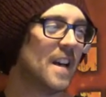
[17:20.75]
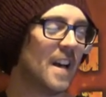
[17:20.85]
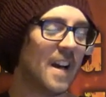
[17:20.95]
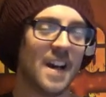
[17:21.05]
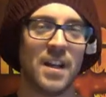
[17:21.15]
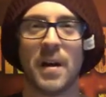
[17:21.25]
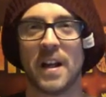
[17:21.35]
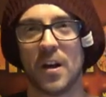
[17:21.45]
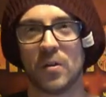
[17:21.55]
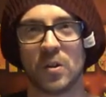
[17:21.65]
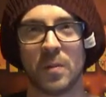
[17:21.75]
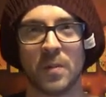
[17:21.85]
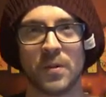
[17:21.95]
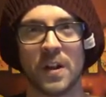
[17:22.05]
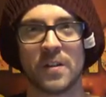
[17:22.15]
Uh, and you might kill some of
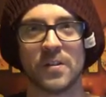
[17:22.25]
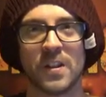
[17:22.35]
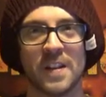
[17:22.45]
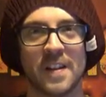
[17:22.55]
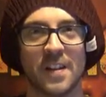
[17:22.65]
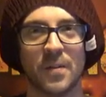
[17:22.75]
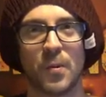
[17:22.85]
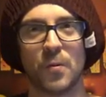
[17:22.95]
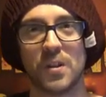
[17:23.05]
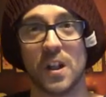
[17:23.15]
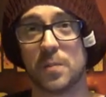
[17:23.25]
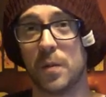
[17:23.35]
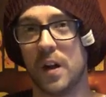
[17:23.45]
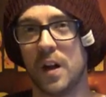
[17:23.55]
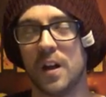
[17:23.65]
your berserkers in the, the process.
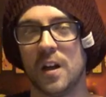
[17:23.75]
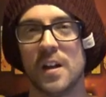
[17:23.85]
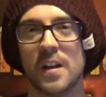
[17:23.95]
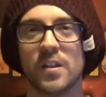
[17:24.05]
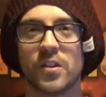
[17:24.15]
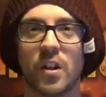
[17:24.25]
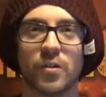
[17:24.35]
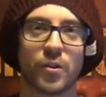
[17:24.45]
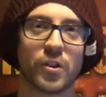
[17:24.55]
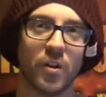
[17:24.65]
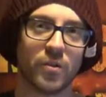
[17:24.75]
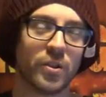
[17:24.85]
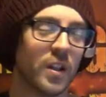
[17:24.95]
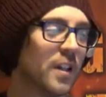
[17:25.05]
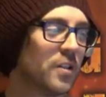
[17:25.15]
But hey, skulls are skulls.